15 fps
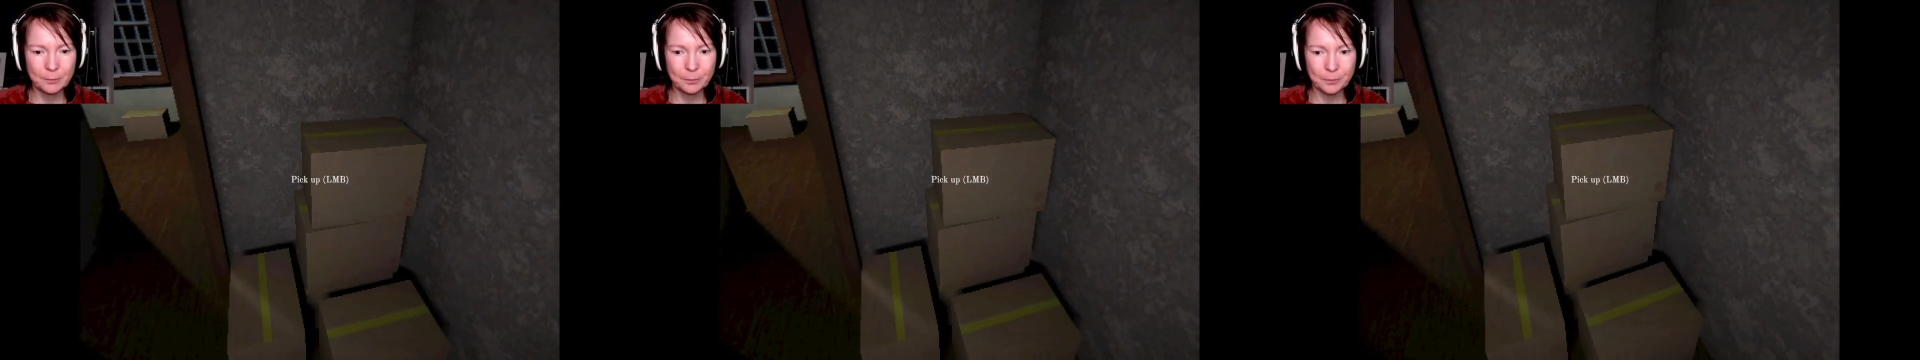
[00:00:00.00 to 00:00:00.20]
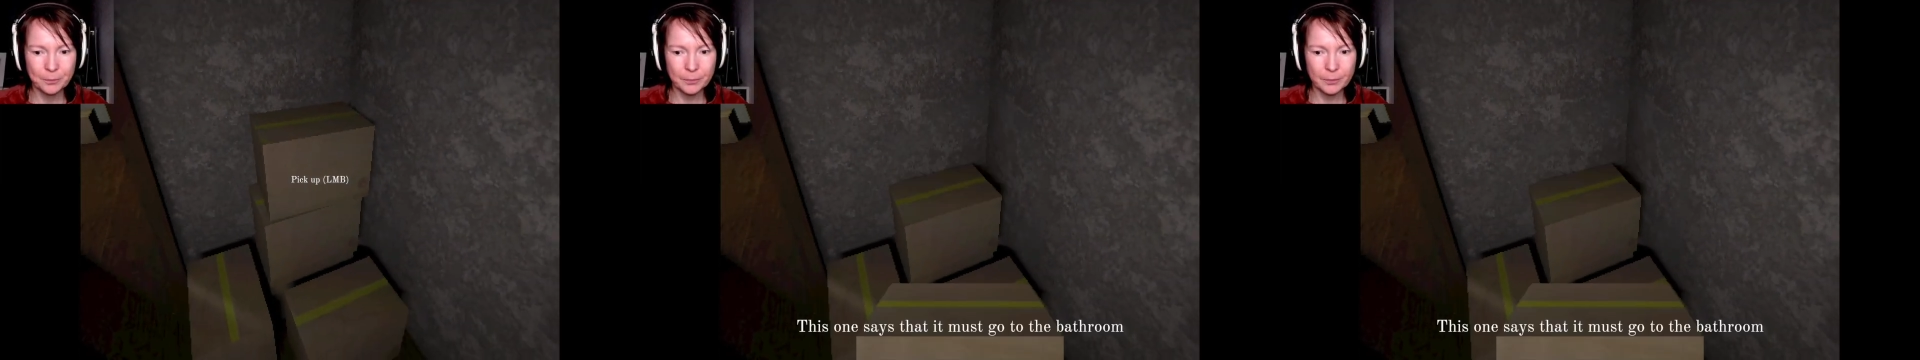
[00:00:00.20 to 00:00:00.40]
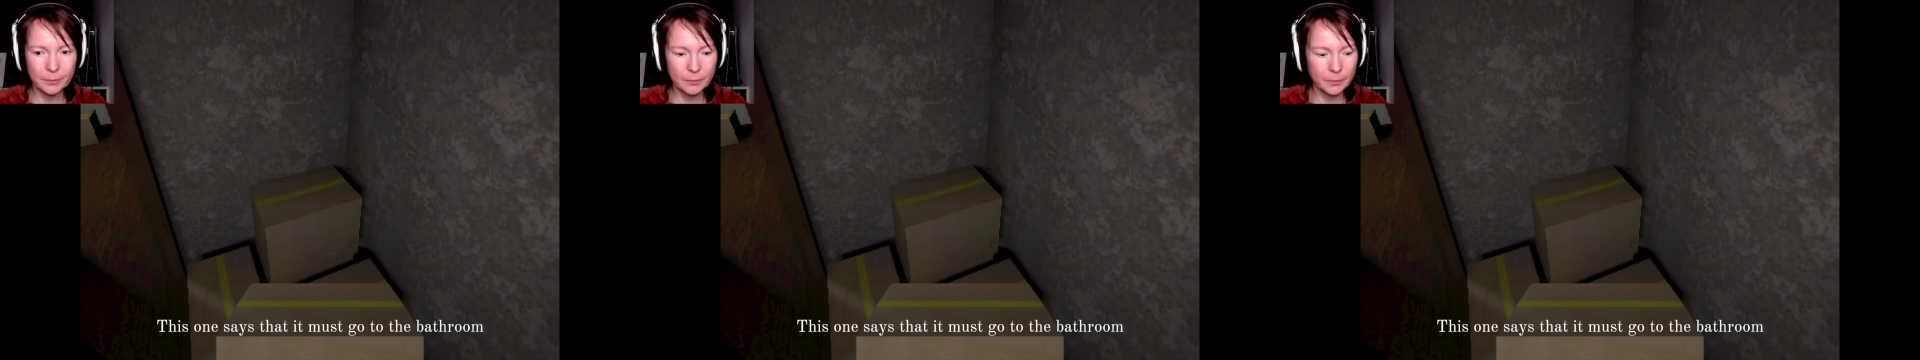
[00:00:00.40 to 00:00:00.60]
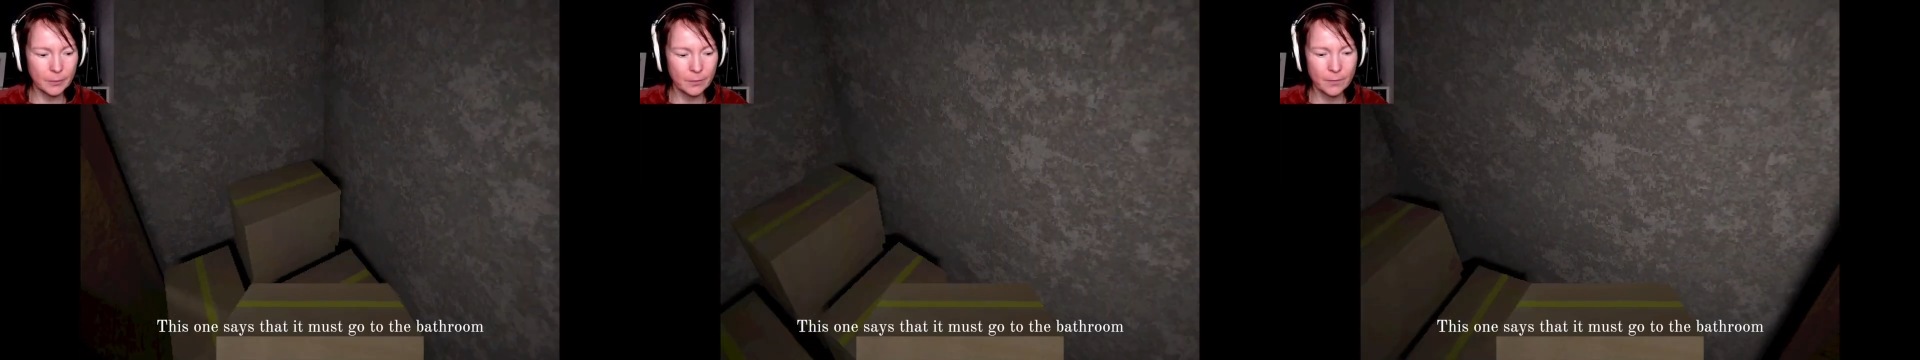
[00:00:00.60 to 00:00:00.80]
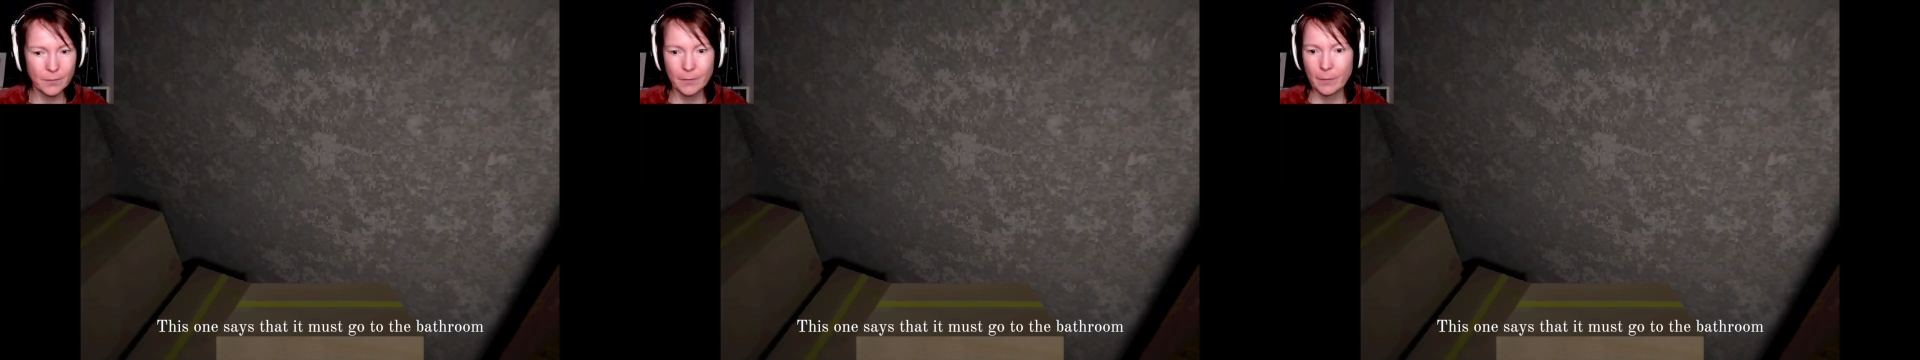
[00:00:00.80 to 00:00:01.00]

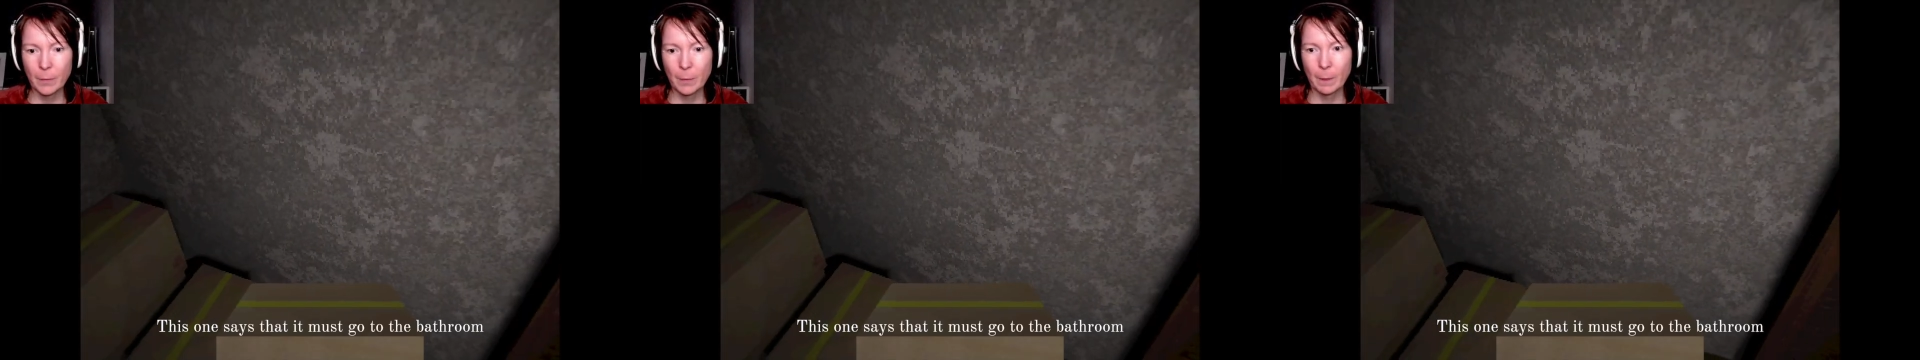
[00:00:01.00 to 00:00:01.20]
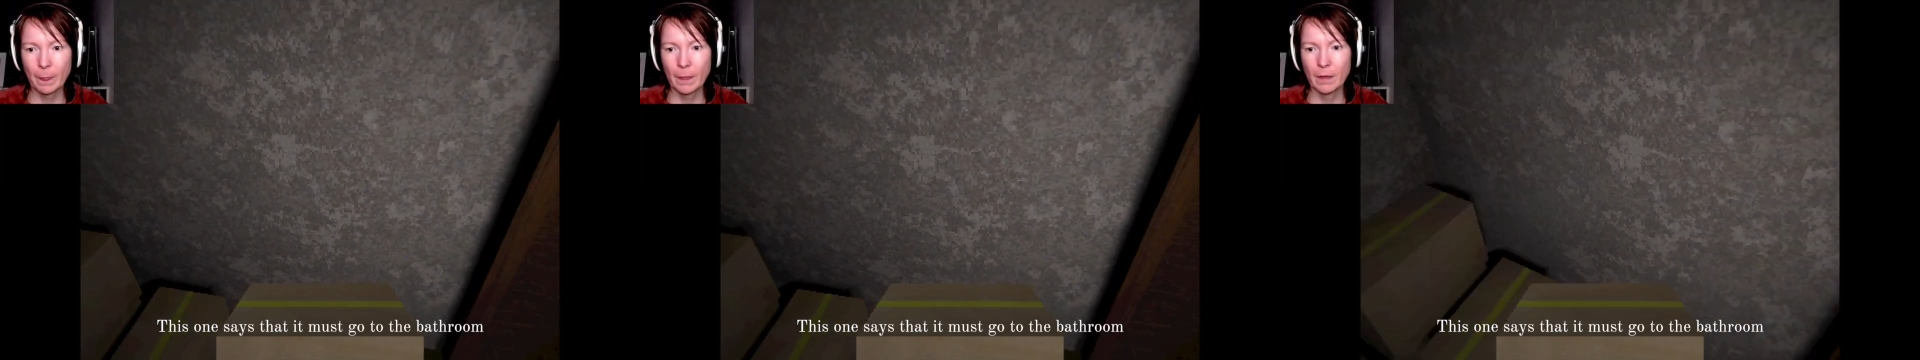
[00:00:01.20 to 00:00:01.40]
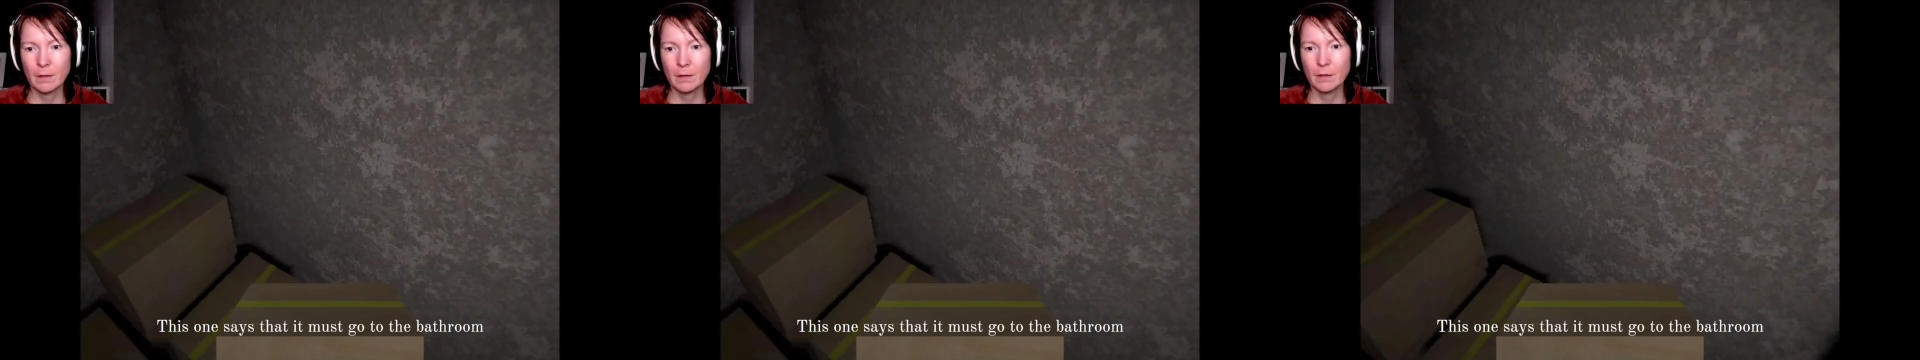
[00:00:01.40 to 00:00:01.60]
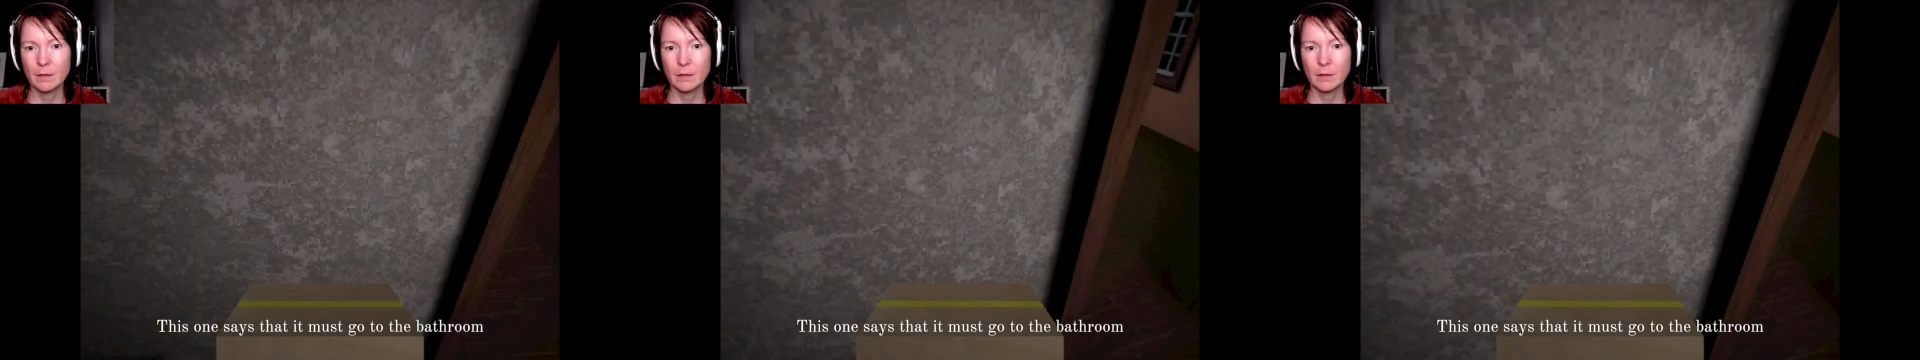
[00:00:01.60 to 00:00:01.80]
[no speech]